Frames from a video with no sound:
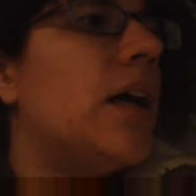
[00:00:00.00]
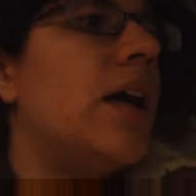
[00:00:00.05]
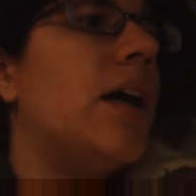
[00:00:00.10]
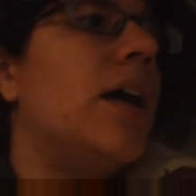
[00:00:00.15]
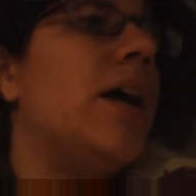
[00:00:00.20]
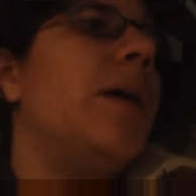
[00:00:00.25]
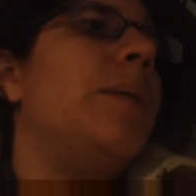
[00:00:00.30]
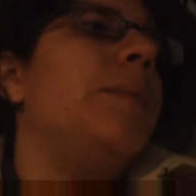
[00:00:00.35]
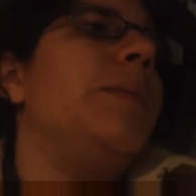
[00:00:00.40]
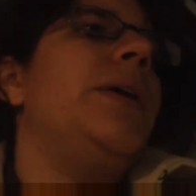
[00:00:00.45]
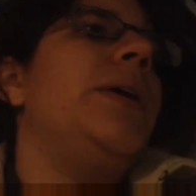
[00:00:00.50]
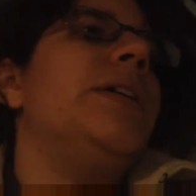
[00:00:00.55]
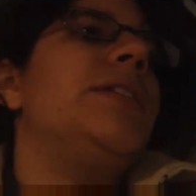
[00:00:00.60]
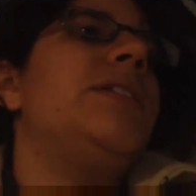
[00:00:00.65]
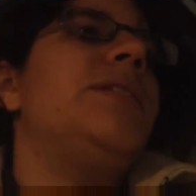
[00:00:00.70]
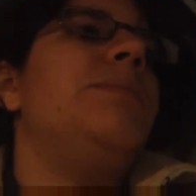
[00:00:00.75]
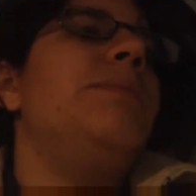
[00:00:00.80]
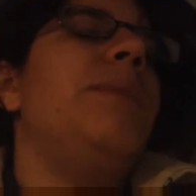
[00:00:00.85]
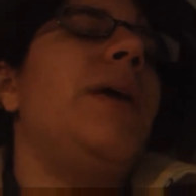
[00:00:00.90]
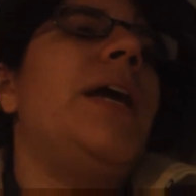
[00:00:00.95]
Um,
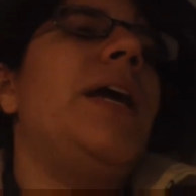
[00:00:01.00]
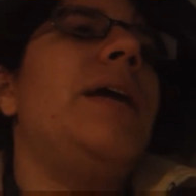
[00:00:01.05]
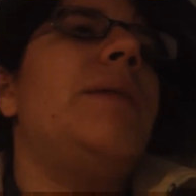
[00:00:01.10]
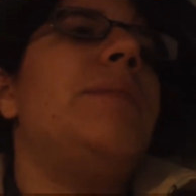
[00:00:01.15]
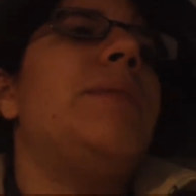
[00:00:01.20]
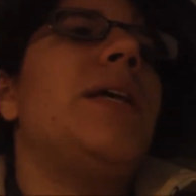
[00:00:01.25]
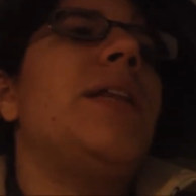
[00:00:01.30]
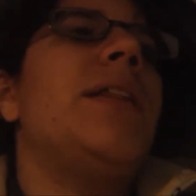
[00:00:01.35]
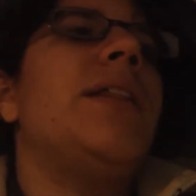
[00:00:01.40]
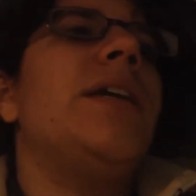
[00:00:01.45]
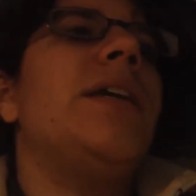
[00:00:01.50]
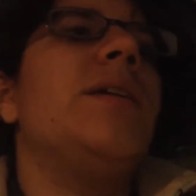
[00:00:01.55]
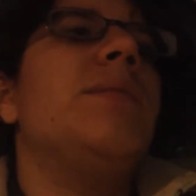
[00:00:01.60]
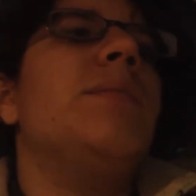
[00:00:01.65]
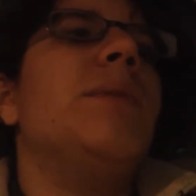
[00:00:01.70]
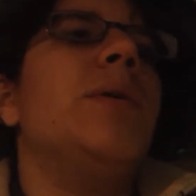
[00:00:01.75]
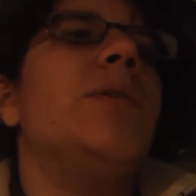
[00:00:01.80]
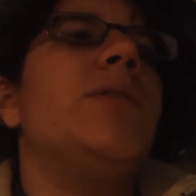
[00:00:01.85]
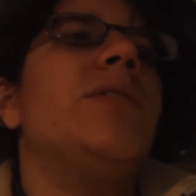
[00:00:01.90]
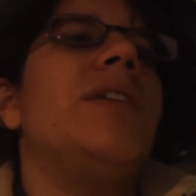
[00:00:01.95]
it's aimed, I think,
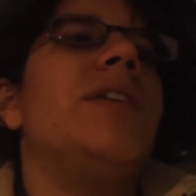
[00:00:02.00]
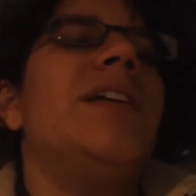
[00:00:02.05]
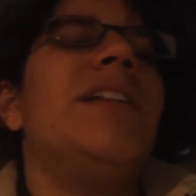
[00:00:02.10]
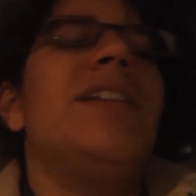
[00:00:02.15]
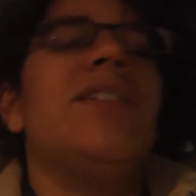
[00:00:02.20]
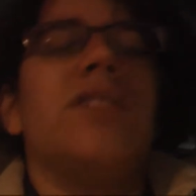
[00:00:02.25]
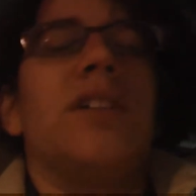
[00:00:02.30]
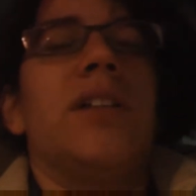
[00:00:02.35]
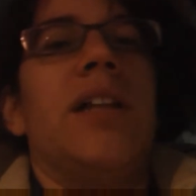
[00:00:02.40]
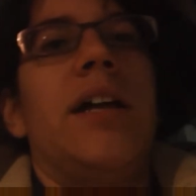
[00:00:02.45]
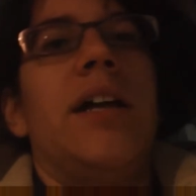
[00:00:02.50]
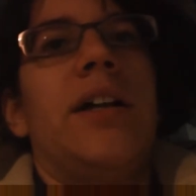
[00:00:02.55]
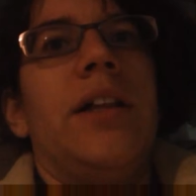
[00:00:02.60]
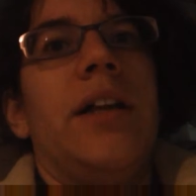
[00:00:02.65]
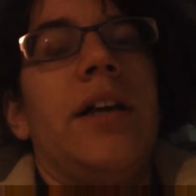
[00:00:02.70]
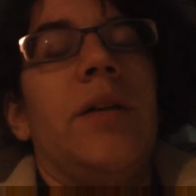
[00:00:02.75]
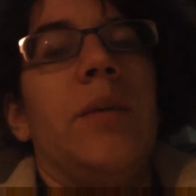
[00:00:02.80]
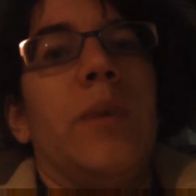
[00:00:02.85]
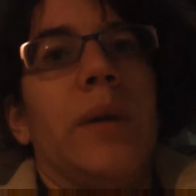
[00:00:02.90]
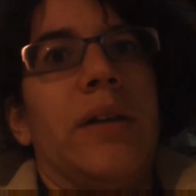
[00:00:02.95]
mostly, and there's a lot of
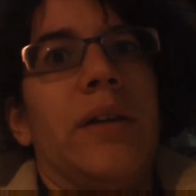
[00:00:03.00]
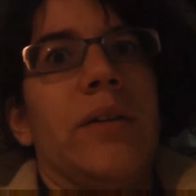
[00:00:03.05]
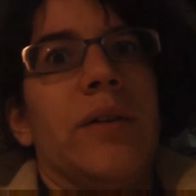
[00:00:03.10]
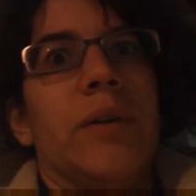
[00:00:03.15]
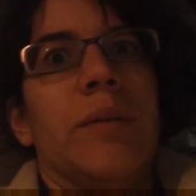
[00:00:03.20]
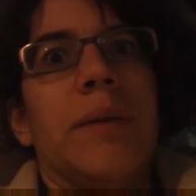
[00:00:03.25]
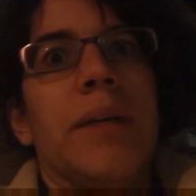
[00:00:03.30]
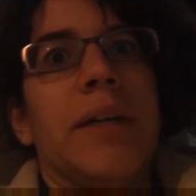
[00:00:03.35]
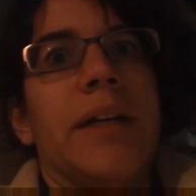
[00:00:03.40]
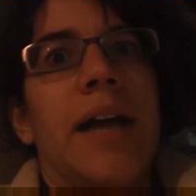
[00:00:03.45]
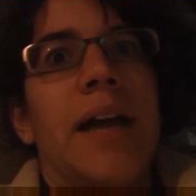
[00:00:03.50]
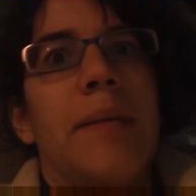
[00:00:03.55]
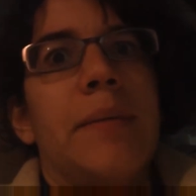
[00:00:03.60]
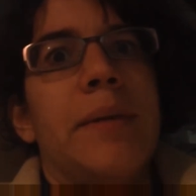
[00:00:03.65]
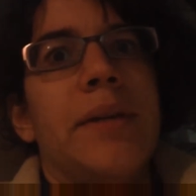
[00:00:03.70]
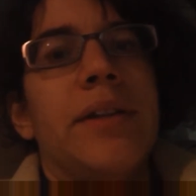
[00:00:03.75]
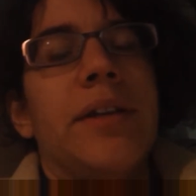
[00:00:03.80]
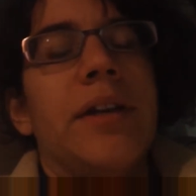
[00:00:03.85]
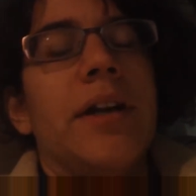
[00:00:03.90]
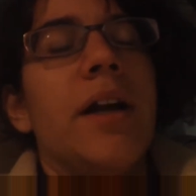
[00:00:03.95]
like wiggle room that can
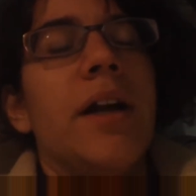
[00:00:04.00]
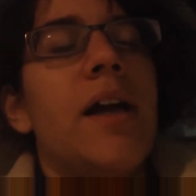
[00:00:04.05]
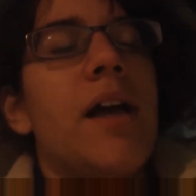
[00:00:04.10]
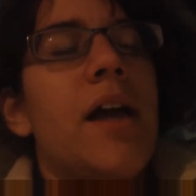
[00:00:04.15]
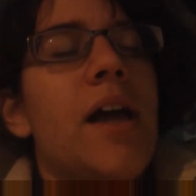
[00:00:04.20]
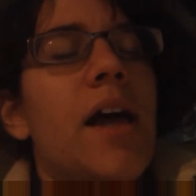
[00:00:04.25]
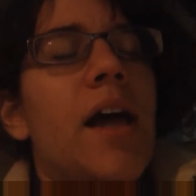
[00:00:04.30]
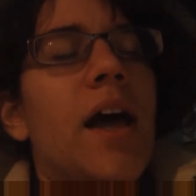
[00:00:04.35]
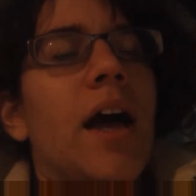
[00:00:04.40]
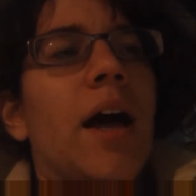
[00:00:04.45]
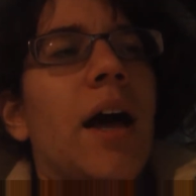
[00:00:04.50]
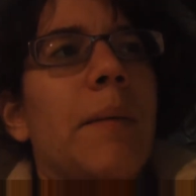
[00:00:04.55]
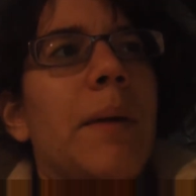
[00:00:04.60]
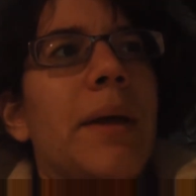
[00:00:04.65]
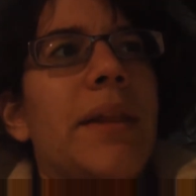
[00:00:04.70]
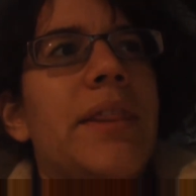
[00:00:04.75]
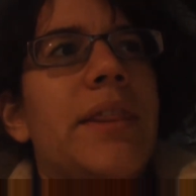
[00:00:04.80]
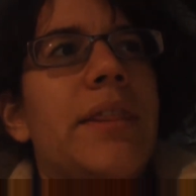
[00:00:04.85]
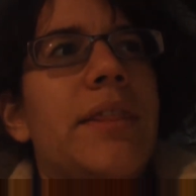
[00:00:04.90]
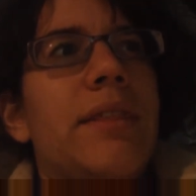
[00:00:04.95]
happen in there. Um,
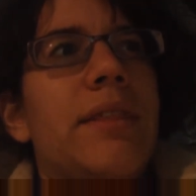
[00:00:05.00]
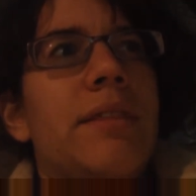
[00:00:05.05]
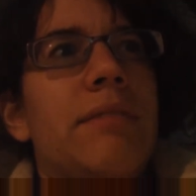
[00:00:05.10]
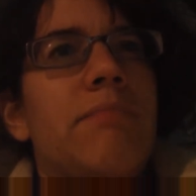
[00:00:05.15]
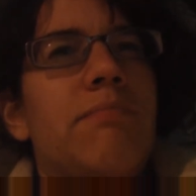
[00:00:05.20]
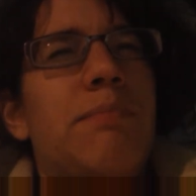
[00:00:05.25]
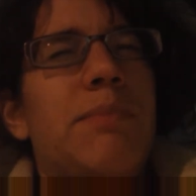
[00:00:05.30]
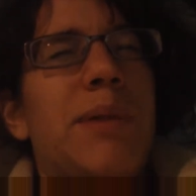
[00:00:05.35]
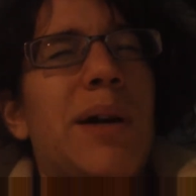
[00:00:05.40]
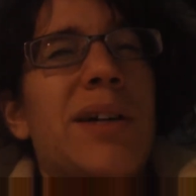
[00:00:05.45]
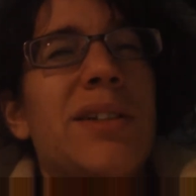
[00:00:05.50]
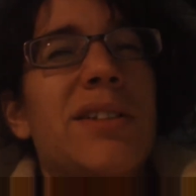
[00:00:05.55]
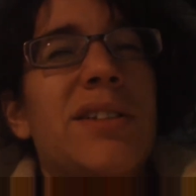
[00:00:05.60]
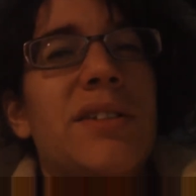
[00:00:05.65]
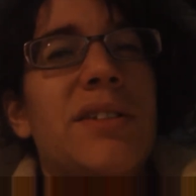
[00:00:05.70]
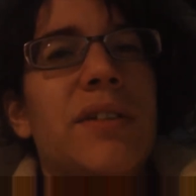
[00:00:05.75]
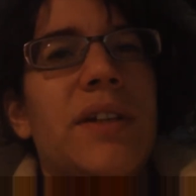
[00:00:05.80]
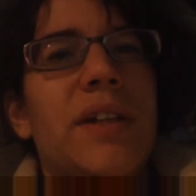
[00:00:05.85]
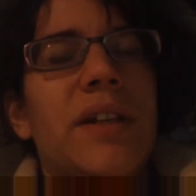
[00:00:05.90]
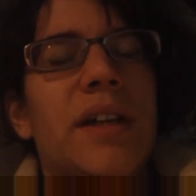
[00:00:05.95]
I th-
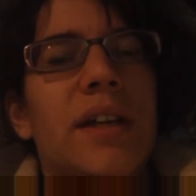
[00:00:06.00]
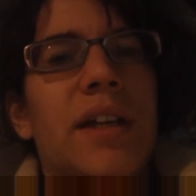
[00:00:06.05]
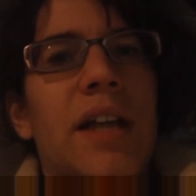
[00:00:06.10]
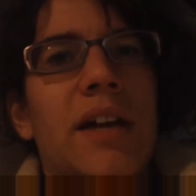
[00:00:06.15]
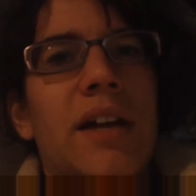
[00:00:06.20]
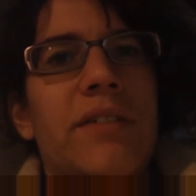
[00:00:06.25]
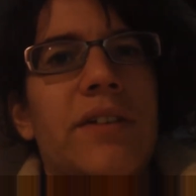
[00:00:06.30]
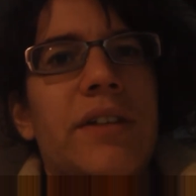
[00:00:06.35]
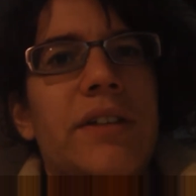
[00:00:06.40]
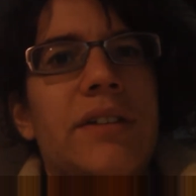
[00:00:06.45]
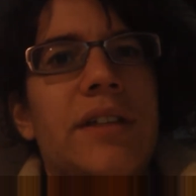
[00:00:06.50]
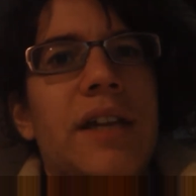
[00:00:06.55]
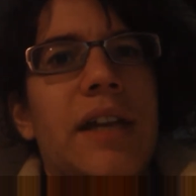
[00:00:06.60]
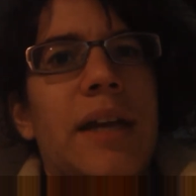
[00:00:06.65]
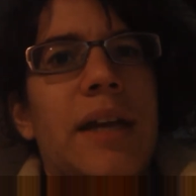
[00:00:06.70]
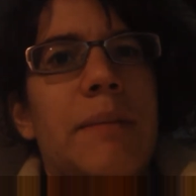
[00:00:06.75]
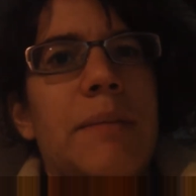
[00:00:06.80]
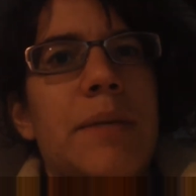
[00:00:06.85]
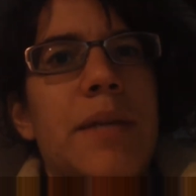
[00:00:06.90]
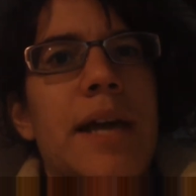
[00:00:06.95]
parts of it, a lot of it's
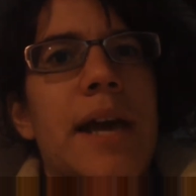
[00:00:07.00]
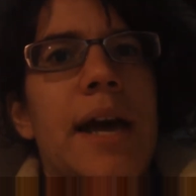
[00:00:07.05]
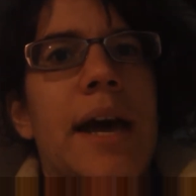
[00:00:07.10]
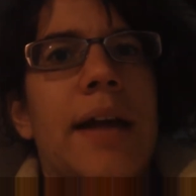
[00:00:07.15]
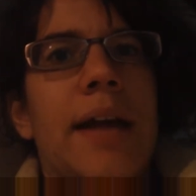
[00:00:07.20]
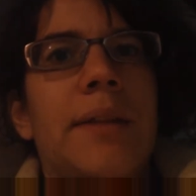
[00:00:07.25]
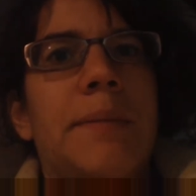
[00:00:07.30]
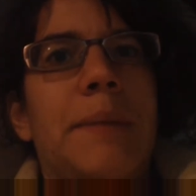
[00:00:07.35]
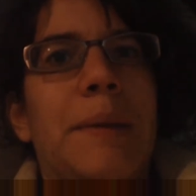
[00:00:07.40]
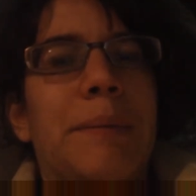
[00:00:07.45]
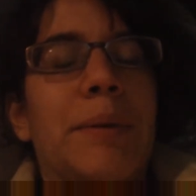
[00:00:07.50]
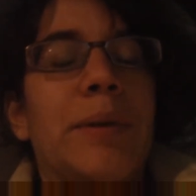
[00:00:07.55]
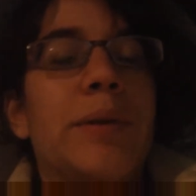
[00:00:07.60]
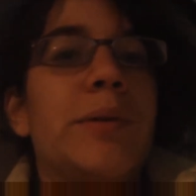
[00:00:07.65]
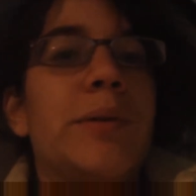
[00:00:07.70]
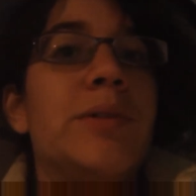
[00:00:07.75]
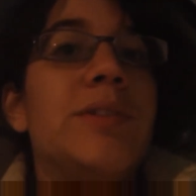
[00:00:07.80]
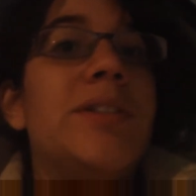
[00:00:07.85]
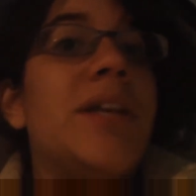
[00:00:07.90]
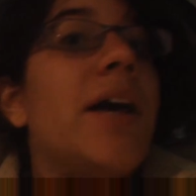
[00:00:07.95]
aimed at the people
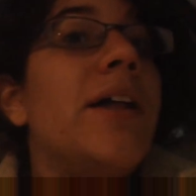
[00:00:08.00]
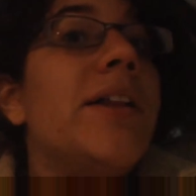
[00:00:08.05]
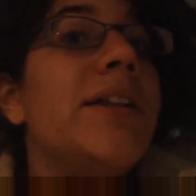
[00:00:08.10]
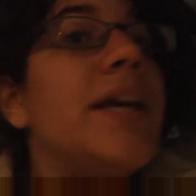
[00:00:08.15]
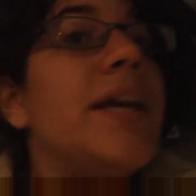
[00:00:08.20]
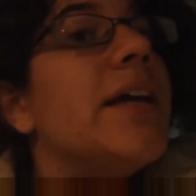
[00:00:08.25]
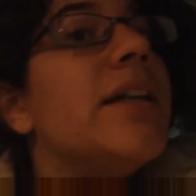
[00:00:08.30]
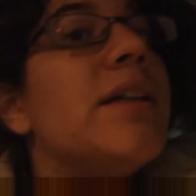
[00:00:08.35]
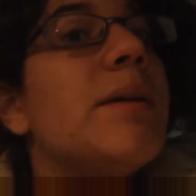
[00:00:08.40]
who sell the